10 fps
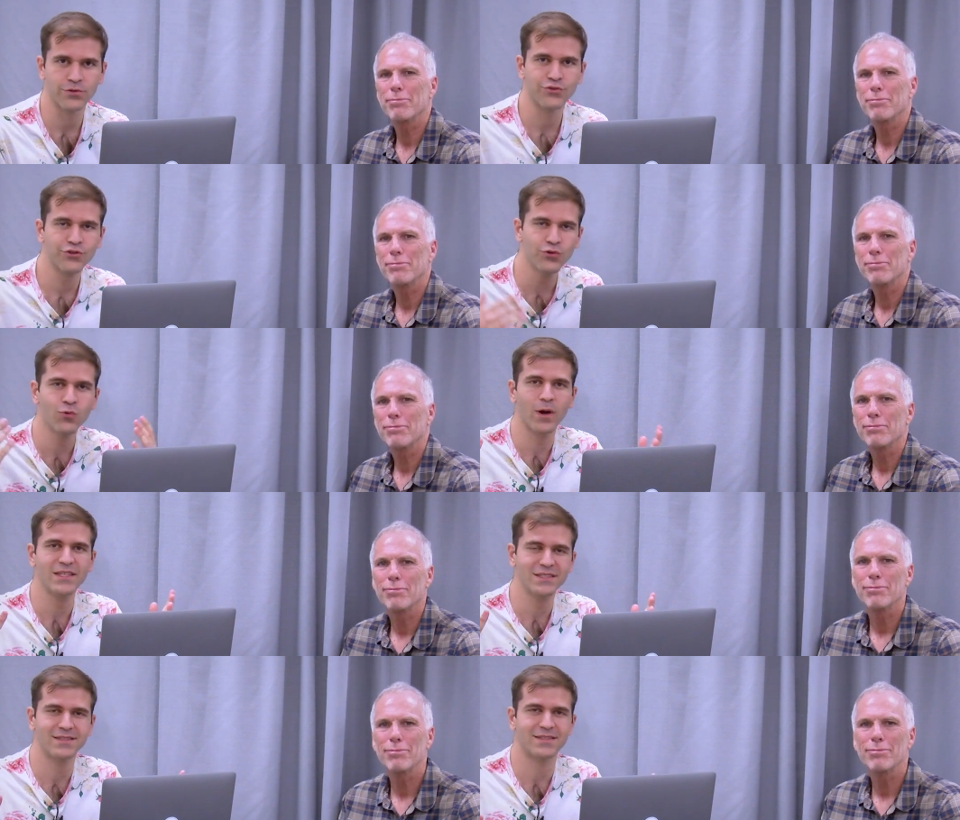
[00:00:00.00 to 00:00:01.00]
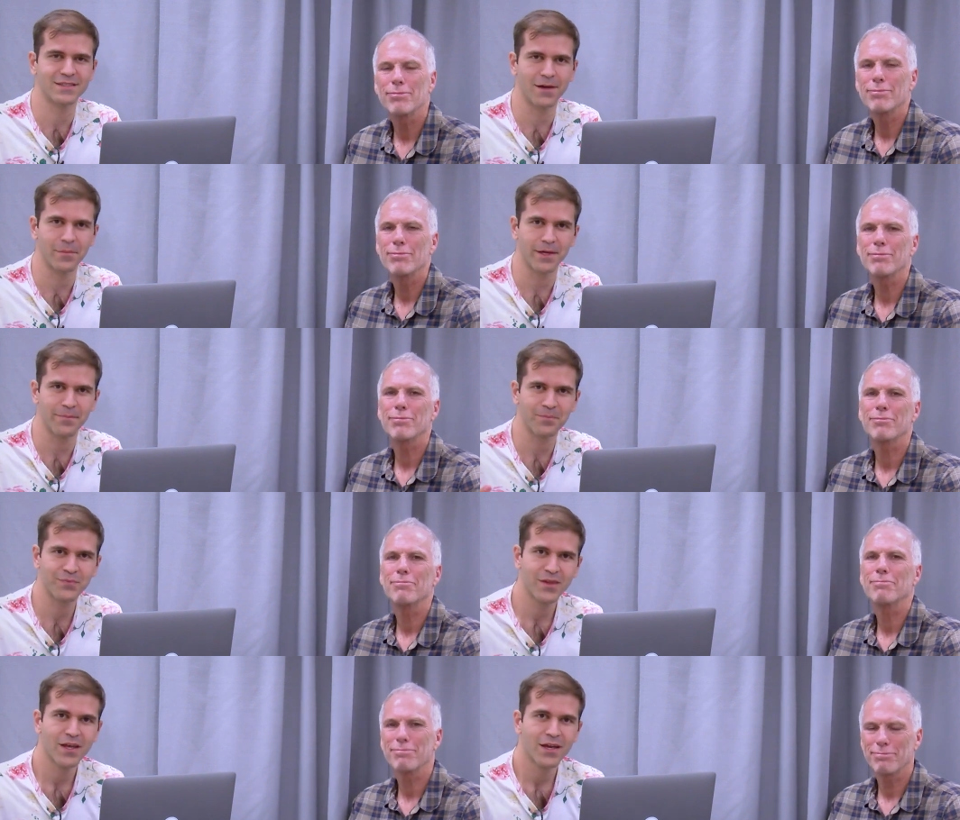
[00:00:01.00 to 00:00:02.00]
Speaker 1: New West Summit.
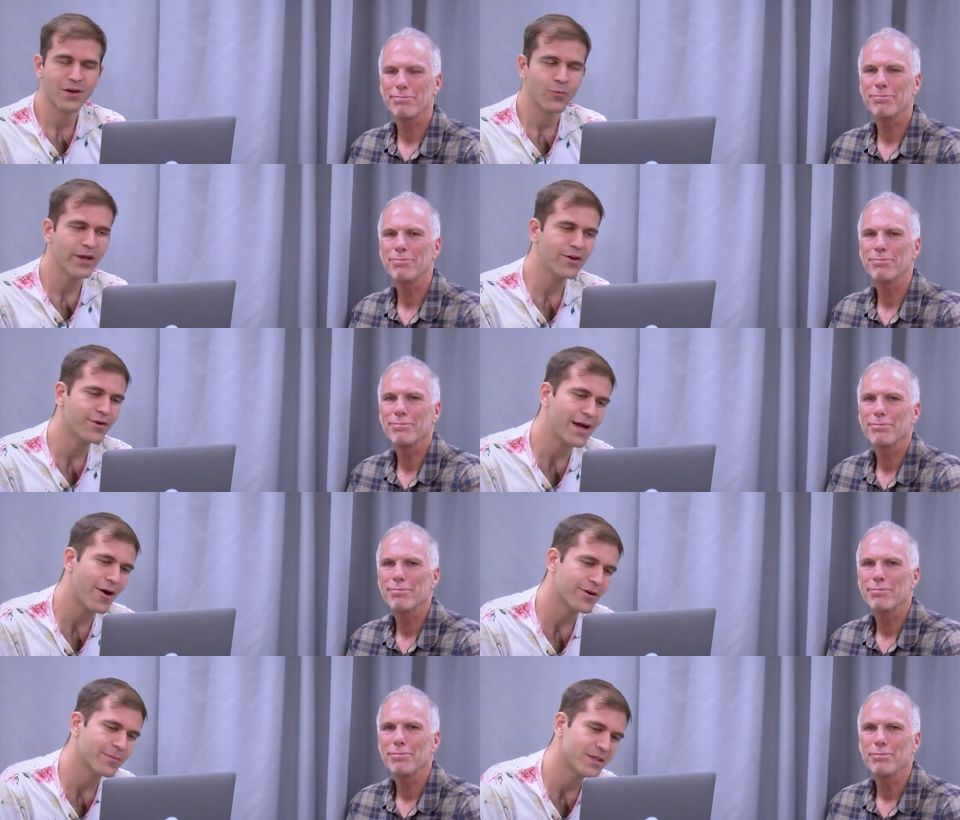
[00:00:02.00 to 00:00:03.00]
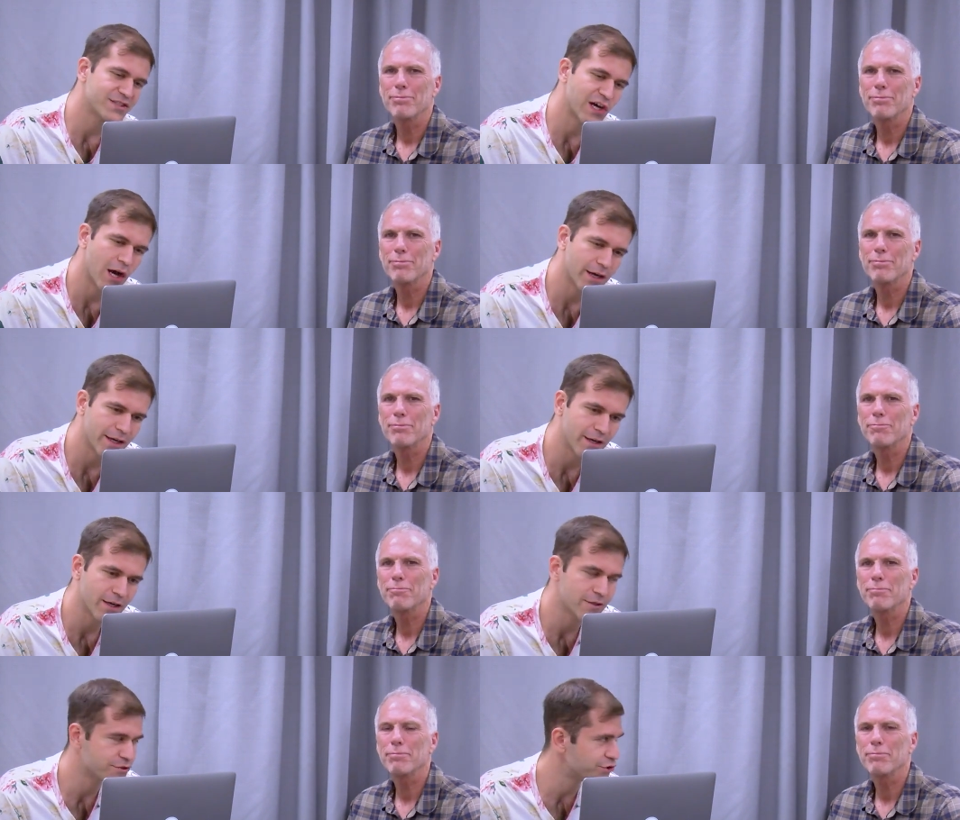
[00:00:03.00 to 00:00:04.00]
We are now going to be talking
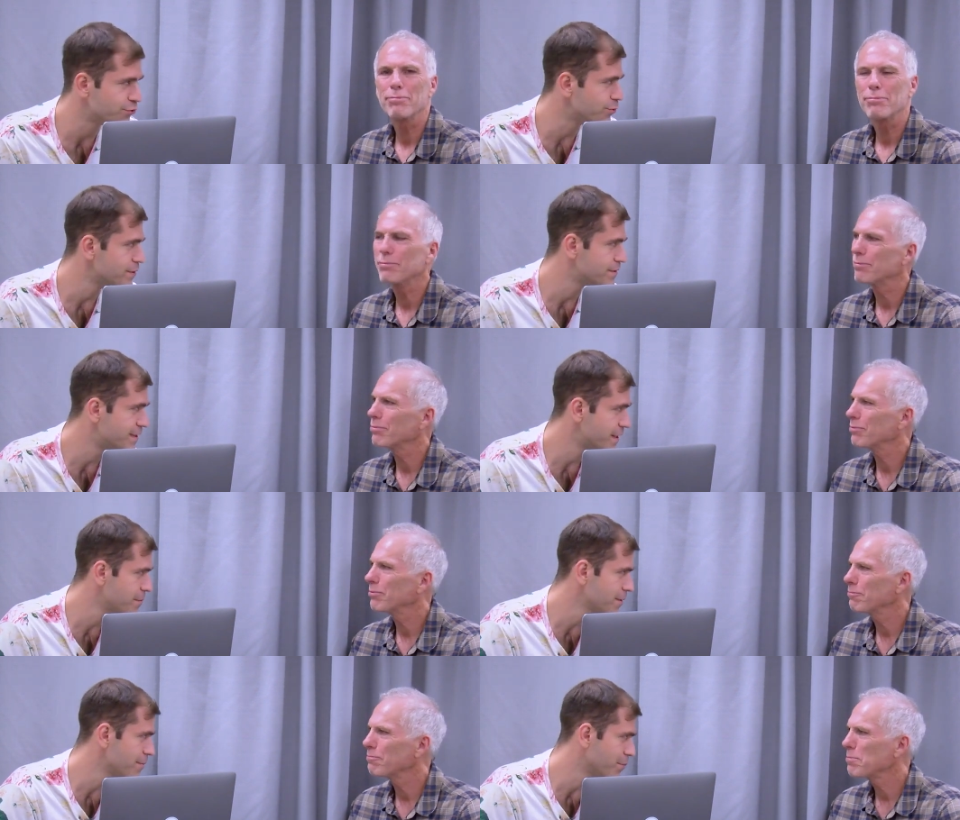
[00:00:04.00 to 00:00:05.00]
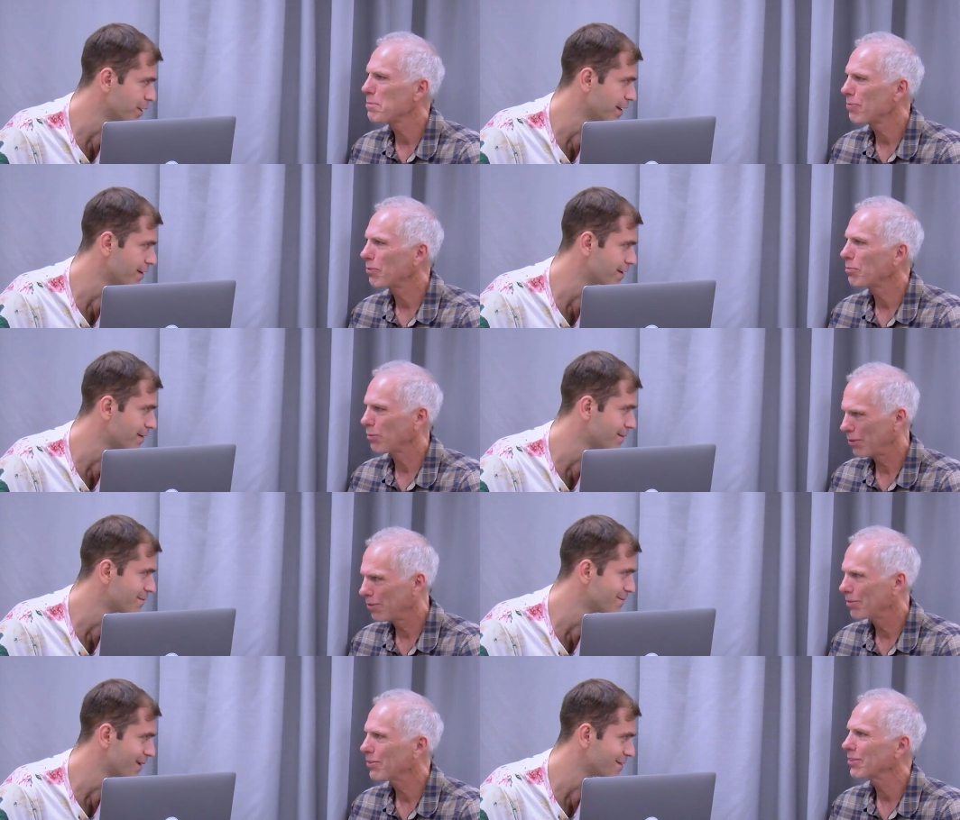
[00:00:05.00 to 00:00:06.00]
to Tim Blake.
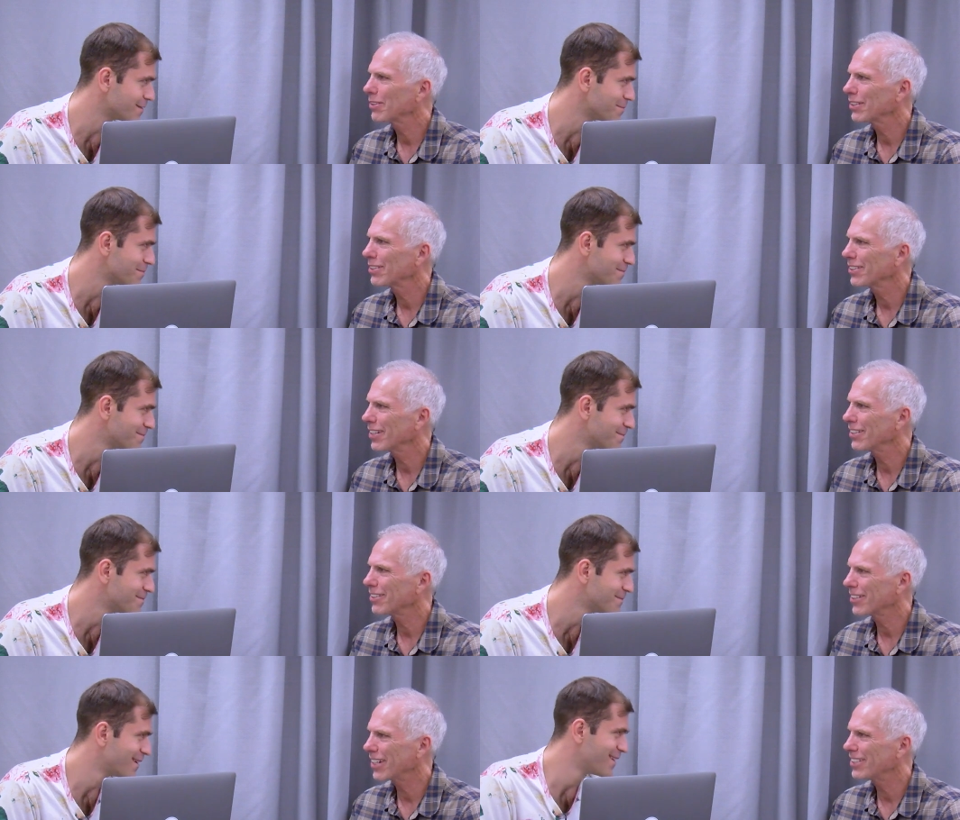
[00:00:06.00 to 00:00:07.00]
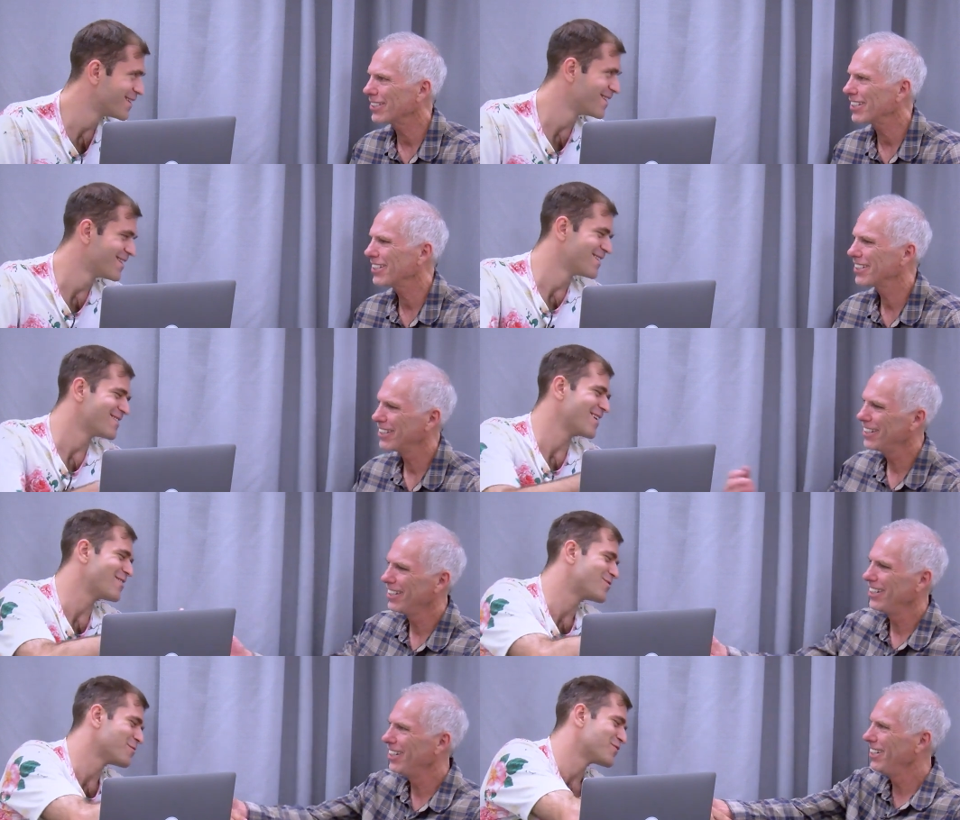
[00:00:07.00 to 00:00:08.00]
Speaker 2: Hi, Tim. Hey, glad to see you.
Speaker 1: Thank you
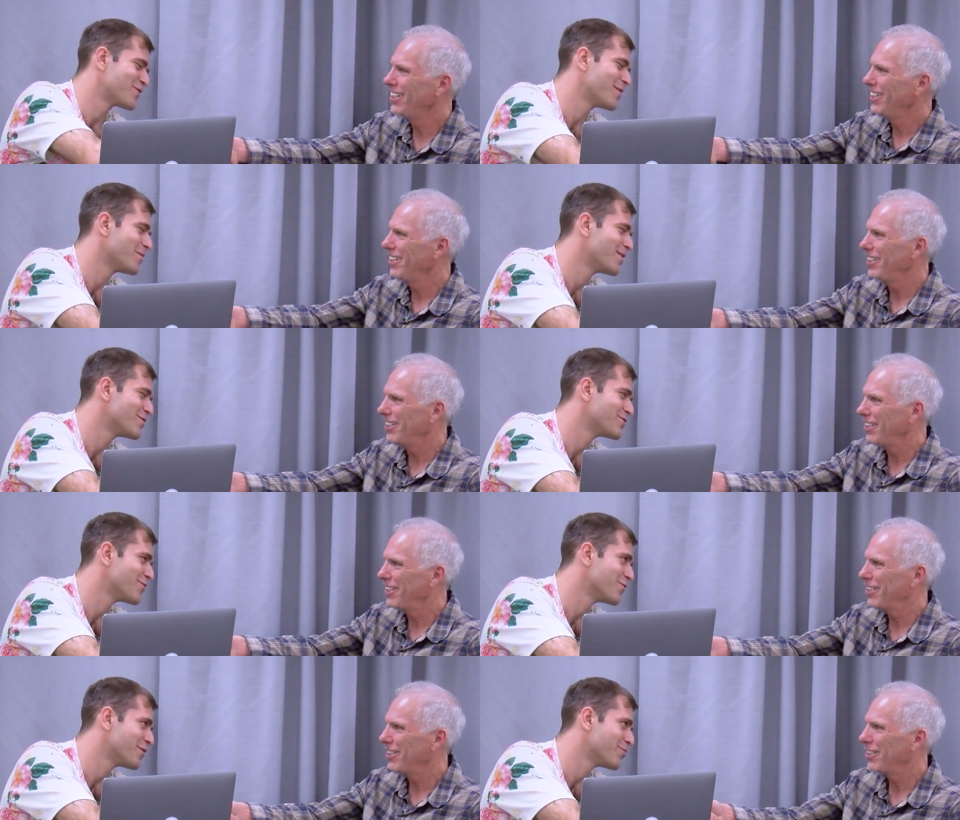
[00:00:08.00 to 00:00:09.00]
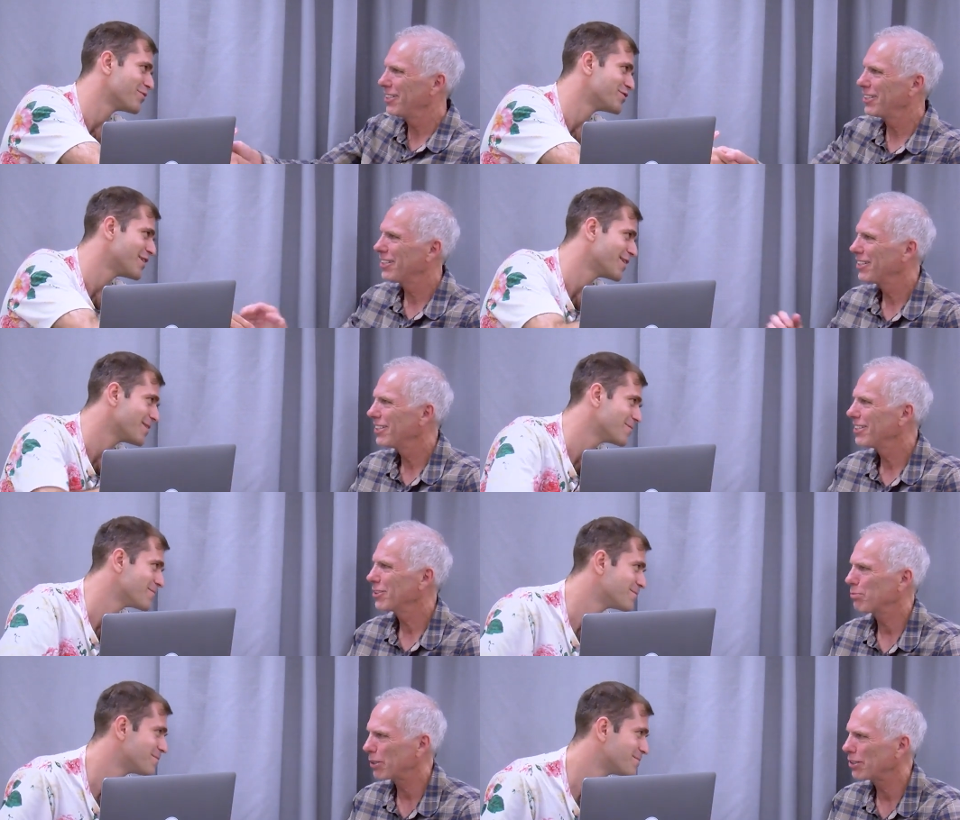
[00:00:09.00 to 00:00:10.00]
so much for coming on the show. Really appreciate it. It's a
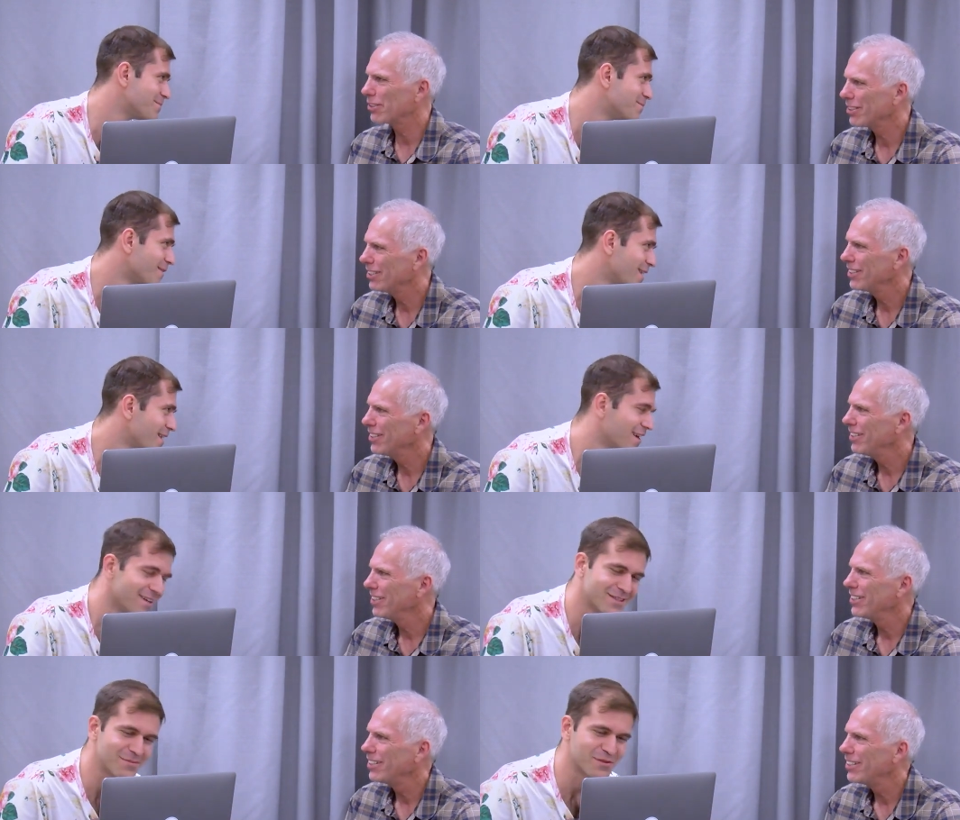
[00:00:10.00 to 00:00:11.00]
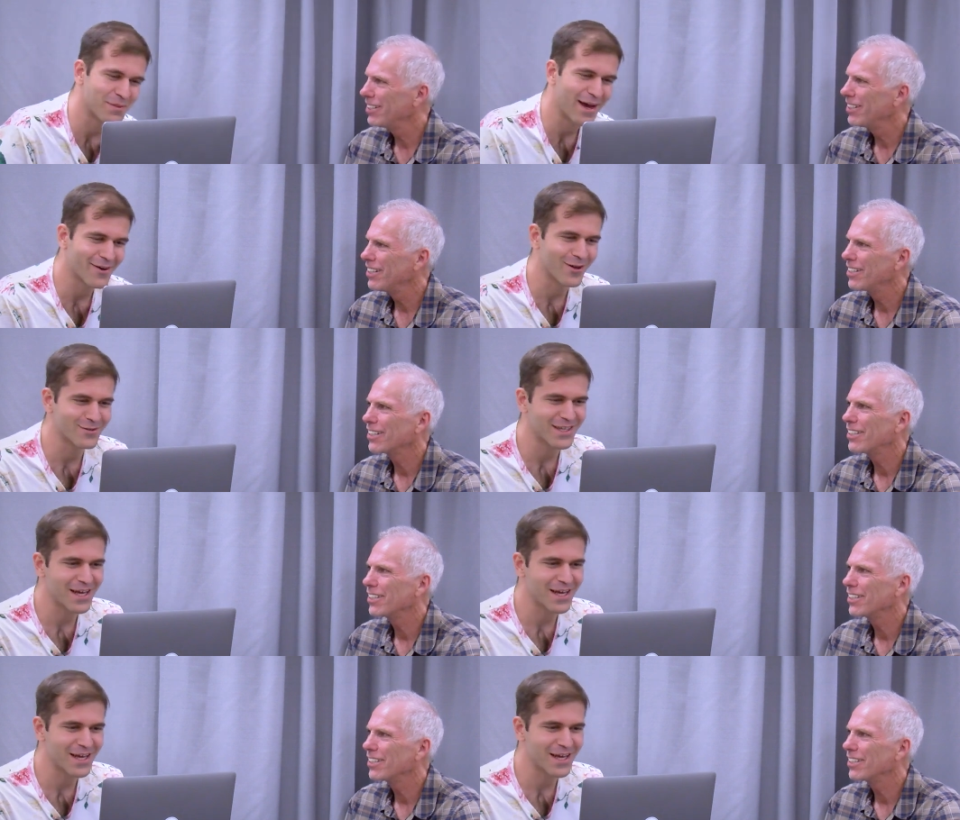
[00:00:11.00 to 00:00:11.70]
pleasure. Tim's background's